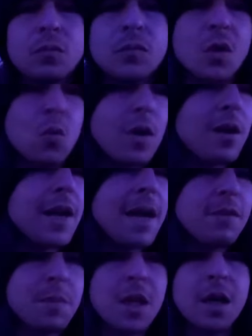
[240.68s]
where I
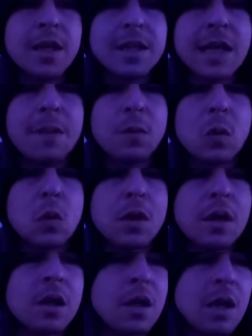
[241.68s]
have to be honest,
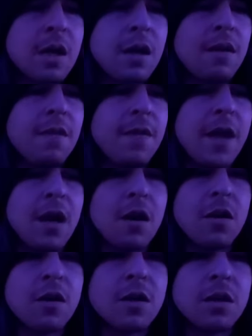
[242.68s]
Capricorn,
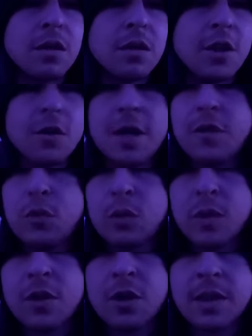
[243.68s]
you're not the only
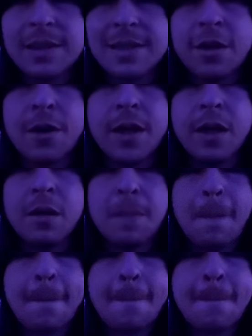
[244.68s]
one they're considering.
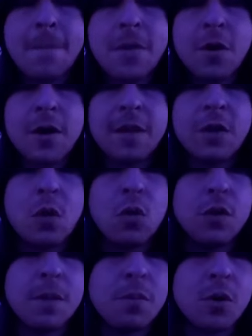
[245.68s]
You're not the
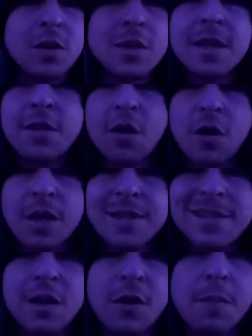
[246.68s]
only person that they are
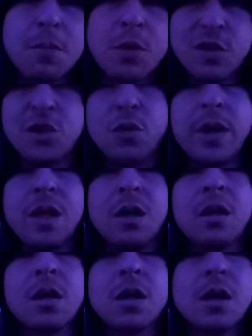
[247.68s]
considering pursuing.
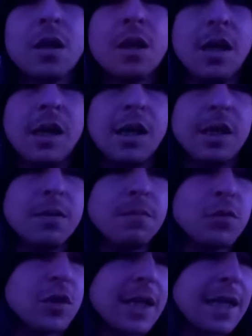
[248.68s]

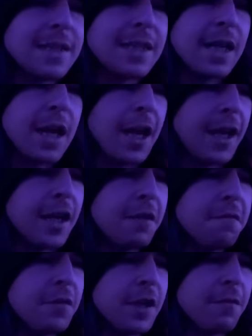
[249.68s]
So like I said, I kind
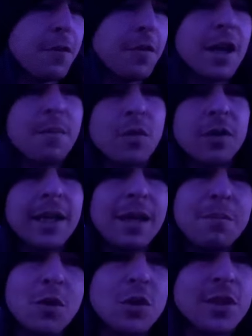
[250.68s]
of feel like for them, they're like
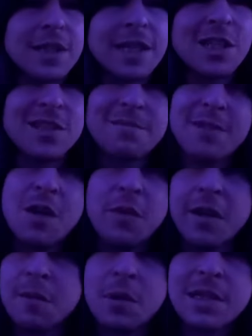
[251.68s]
emotionally just not
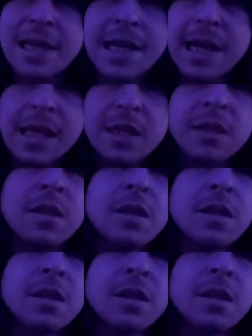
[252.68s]
100% in it.